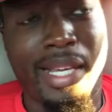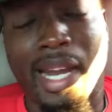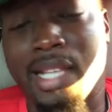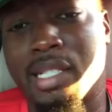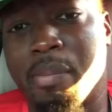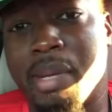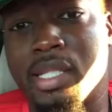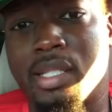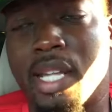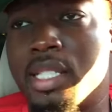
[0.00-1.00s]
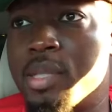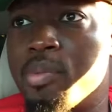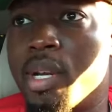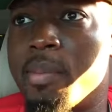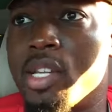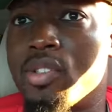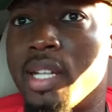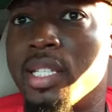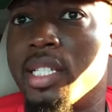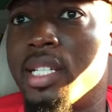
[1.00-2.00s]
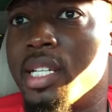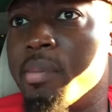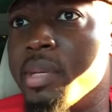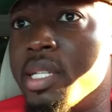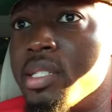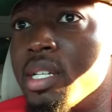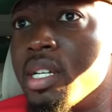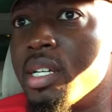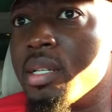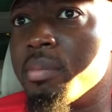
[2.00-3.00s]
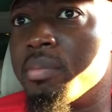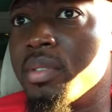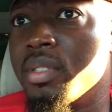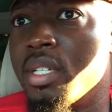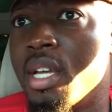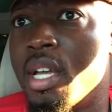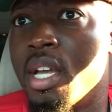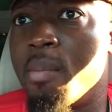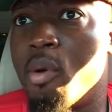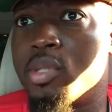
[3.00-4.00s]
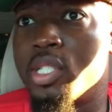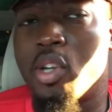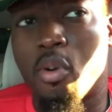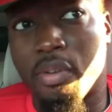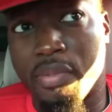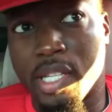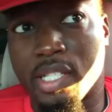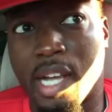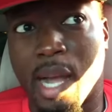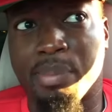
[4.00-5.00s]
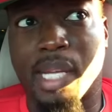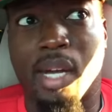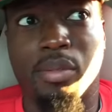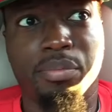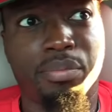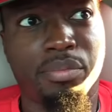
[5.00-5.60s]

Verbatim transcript: think it has commenced at this point. I'm not sure. I think it did commence. Um, most of his co-defendants copped out.